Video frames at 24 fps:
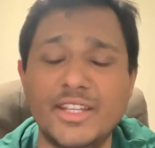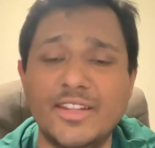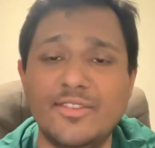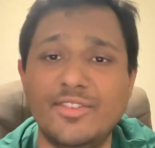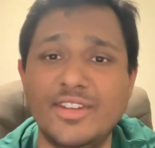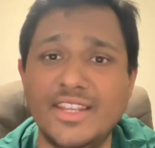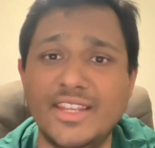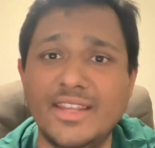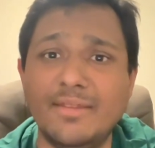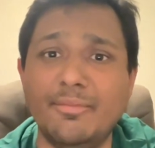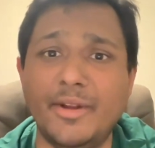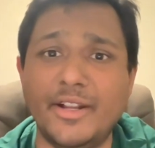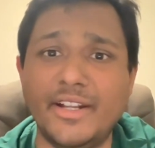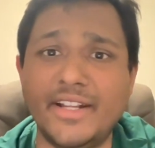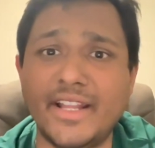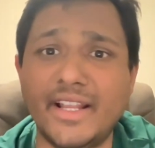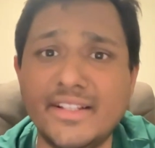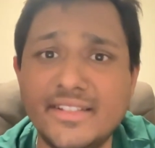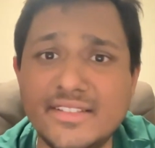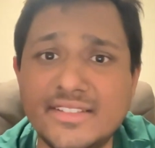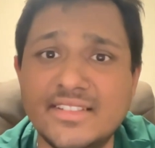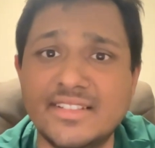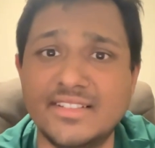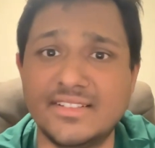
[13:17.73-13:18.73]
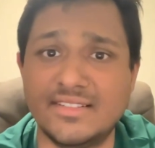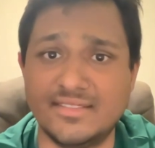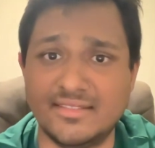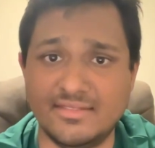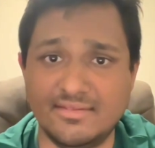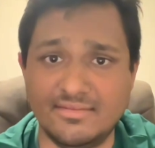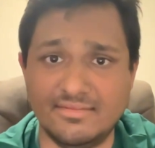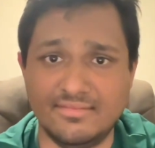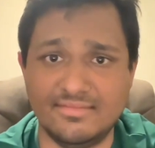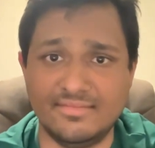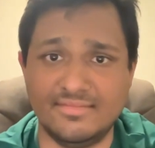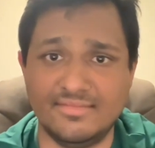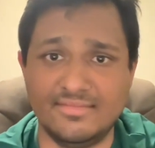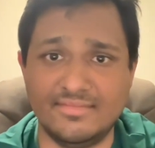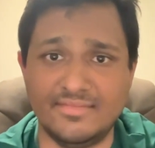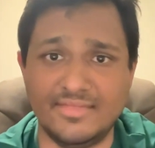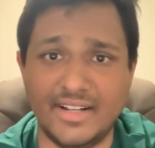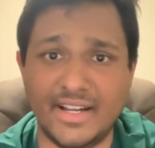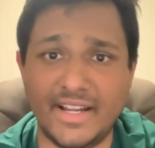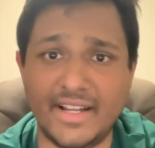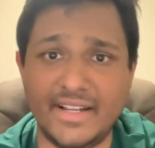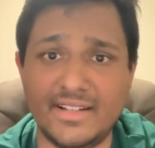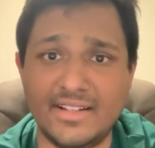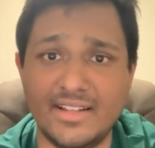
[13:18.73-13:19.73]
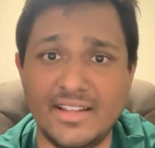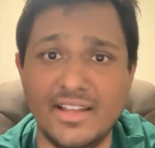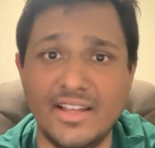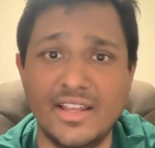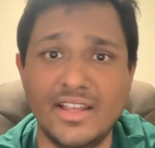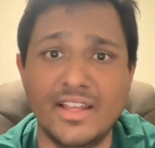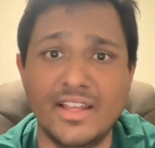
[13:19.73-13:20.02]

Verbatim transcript: giving him attention, right?